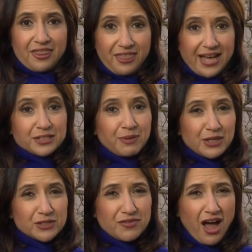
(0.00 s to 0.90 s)
that
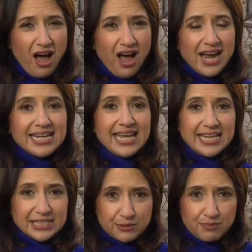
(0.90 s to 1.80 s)
because of the highly
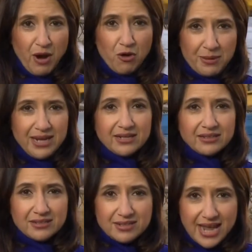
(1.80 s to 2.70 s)

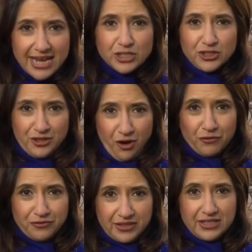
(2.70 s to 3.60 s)
experimental nature
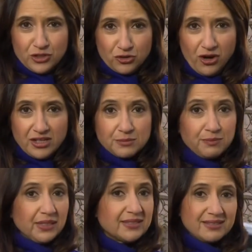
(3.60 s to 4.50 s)
of these drugs,
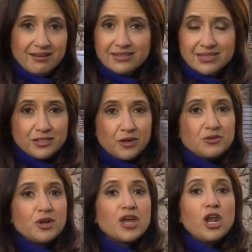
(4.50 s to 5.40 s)
because scientists don't
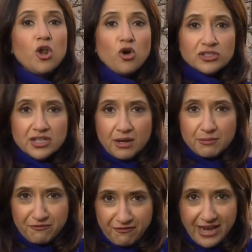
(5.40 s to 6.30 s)
know the
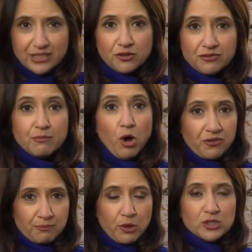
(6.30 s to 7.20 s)
long-term effects of them
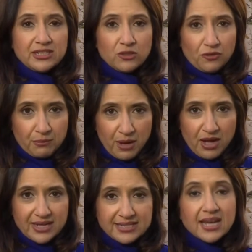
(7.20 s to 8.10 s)
on the body and on the
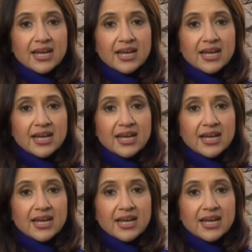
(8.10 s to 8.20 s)
mind,